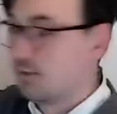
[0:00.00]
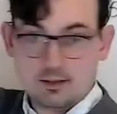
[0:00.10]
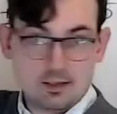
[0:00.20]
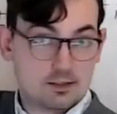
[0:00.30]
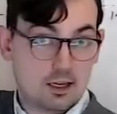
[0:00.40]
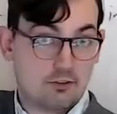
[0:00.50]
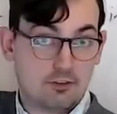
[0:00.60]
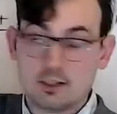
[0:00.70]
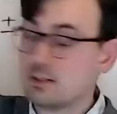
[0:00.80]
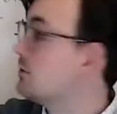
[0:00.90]
is half an
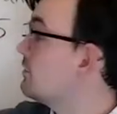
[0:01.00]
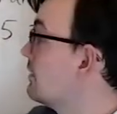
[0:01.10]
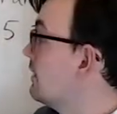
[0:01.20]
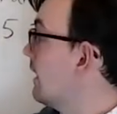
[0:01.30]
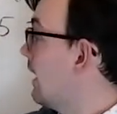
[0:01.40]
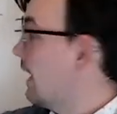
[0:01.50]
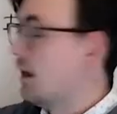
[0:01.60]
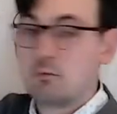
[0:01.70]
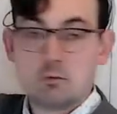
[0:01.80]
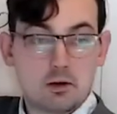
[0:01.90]
inch, and
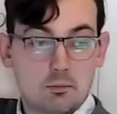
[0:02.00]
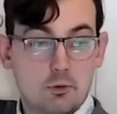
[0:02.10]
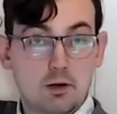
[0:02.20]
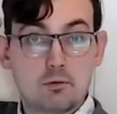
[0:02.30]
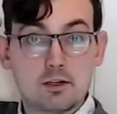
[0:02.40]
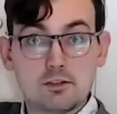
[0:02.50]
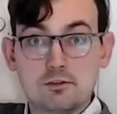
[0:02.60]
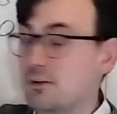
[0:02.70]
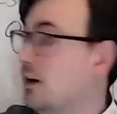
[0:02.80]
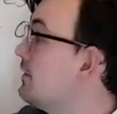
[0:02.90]

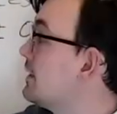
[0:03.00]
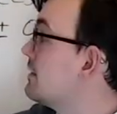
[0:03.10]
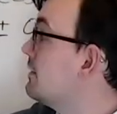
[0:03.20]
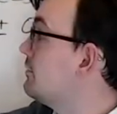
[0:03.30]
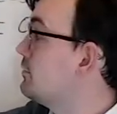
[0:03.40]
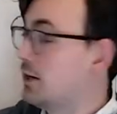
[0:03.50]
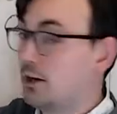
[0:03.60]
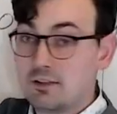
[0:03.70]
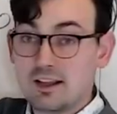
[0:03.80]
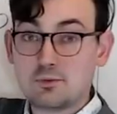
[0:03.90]
0.125, that's a little trickier, that's